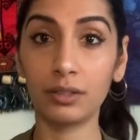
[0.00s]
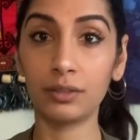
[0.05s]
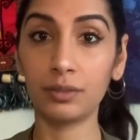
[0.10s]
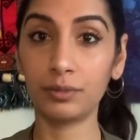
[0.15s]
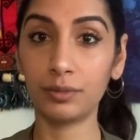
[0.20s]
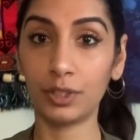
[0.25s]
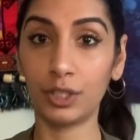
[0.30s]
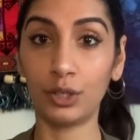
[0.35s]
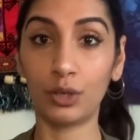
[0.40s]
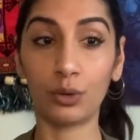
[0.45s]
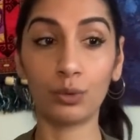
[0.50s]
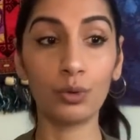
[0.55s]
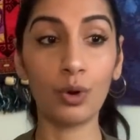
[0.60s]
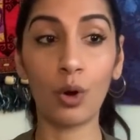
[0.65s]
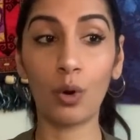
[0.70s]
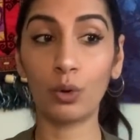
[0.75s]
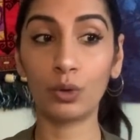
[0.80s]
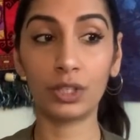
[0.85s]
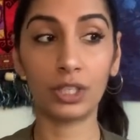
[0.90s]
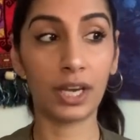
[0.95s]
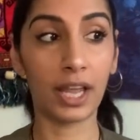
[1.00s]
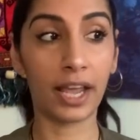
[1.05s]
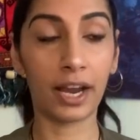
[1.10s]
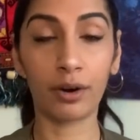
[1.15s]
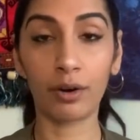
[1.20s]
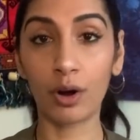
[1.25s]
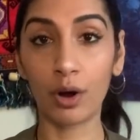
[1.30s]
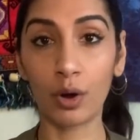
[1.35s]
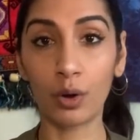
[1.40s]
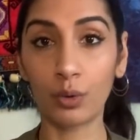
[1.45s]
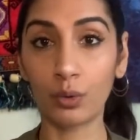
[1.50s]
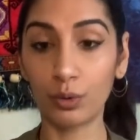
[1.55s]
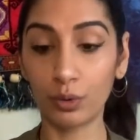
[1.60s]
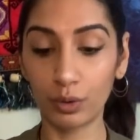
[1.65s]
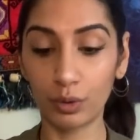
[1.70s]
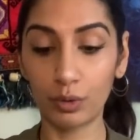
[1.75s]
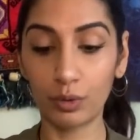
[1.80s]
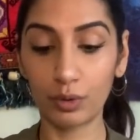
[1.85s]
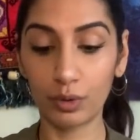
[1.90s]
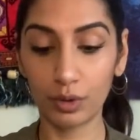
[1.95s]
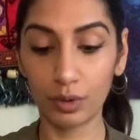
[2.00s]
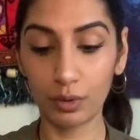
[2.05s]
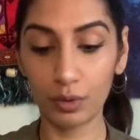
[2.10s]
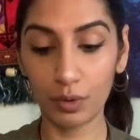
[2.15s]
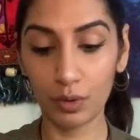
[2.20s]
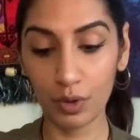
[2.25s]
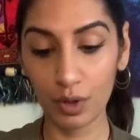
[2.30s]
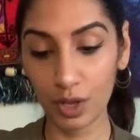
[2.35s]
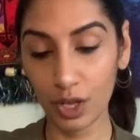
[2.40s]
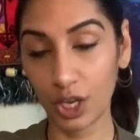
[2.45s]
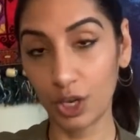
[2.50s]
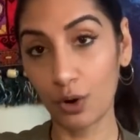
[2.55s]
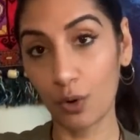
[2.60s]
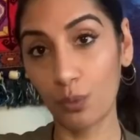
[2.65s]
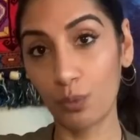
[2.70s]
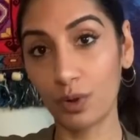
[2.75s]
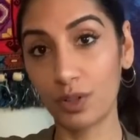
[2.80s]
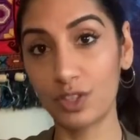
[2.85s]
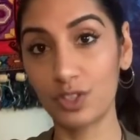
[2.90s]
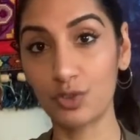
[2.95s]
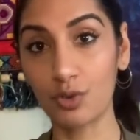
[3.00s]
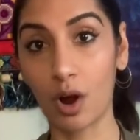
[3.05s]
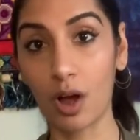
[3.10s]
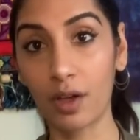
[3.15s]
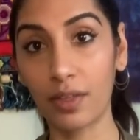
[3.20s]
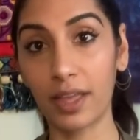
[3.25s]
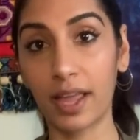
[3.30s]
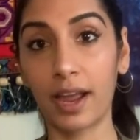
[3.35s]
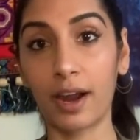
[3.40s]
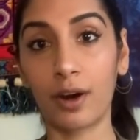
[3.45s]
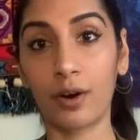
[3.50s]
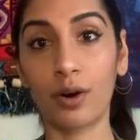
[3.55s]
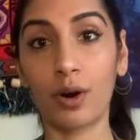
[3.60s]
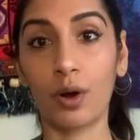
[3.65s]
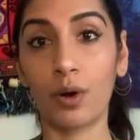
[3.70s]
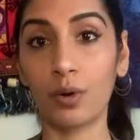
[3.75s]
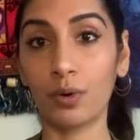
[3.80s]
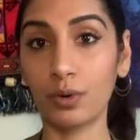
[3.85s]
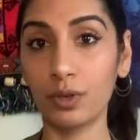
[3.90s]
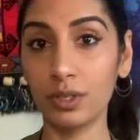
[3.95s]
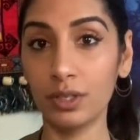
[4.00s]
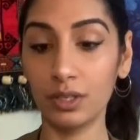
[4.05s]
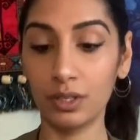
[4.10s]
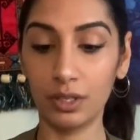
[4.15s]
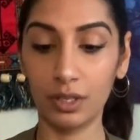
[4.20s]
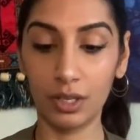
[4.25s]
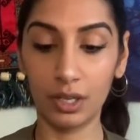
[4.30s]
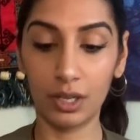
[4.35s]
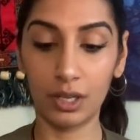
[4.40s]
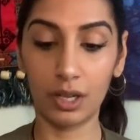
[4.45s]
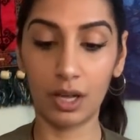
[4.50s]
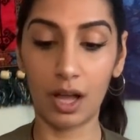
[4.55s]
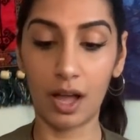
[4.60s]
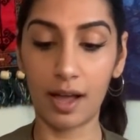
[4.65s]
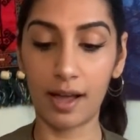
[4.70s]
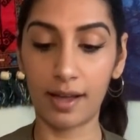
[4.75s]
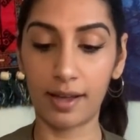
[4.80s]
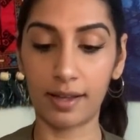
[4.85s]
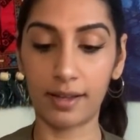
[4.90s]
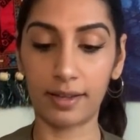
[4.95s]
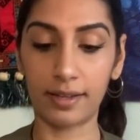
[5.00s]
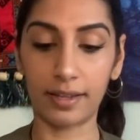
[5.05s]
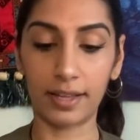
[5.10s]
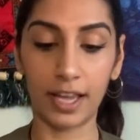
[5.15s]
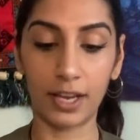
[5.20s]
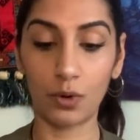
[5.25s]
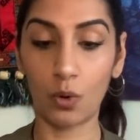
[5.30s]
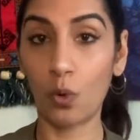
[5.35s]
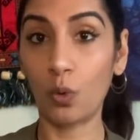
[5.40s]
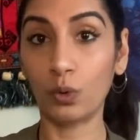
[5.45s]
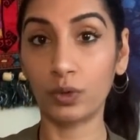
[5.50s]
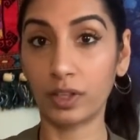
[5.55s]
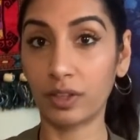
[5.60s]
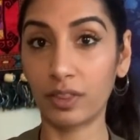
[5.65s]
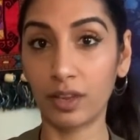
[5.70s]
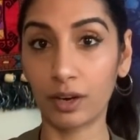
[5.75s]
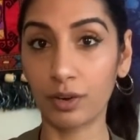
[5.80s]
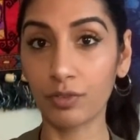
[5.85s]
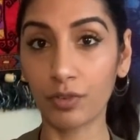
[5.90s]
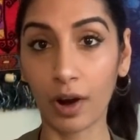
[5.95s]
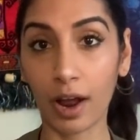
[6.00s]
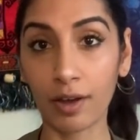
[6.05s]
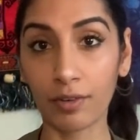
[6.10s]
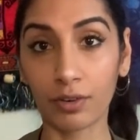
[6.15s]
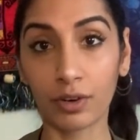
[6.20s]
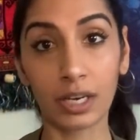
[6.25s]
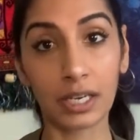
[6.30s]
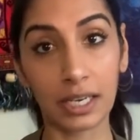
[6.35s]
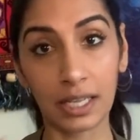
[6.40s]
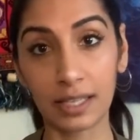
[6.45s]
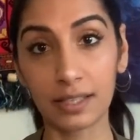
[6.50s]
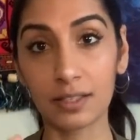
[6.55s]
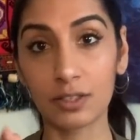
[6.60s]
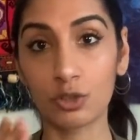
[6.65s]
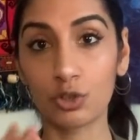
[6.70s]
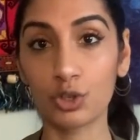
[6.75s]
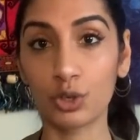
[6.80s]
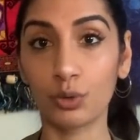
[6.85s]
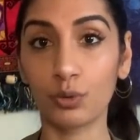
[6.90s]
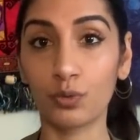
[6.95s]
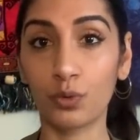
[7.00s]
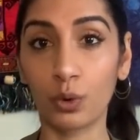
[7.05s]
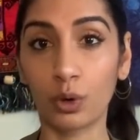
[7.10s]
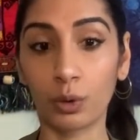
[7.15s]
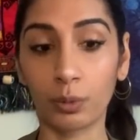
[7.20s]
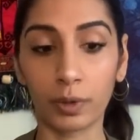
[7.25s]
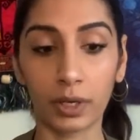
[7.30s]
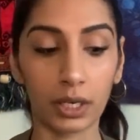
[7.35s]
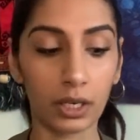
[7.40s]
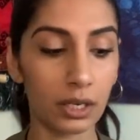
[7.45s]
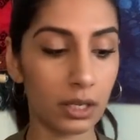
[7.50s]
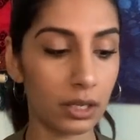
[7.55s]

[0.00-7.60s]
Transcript: You don't hold an arrow. You don't withdraw the arrow and hold it there forever. It needs to shoot forward,